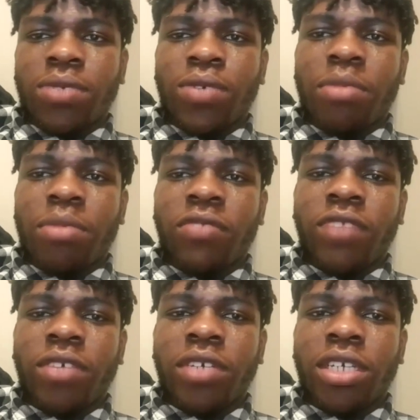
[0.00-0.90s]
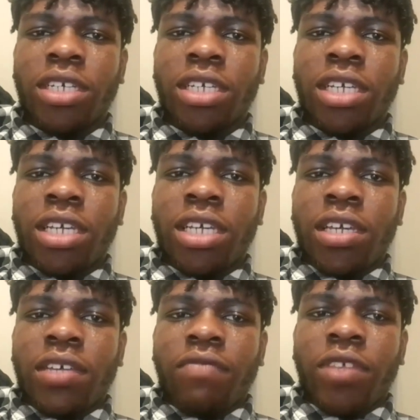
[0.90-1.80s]
can be very,
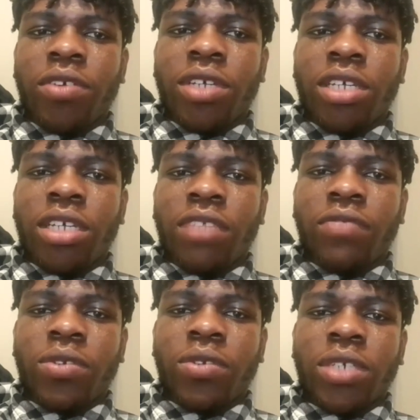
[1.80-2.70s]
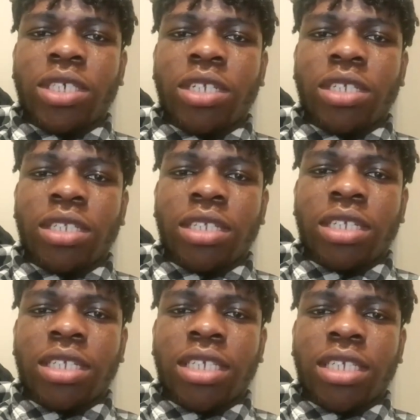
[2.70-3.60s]
very influential in
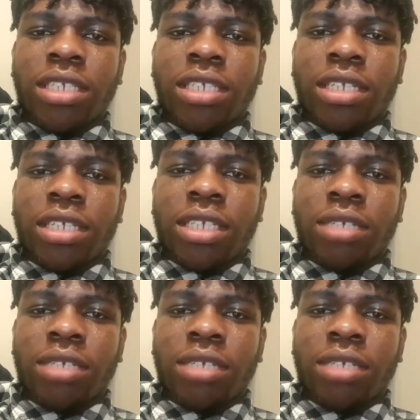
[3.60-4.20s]
the sense that